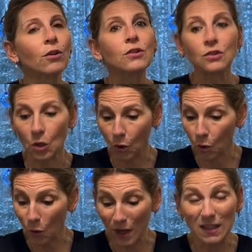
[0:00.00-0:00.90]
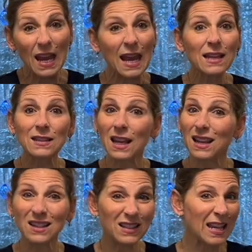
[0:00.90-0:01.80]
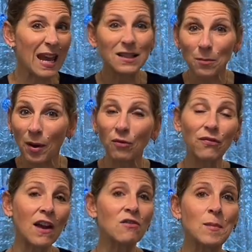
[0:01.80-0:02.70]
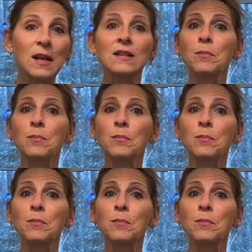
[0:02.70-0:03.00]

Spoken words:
So it takes about 5 minutes,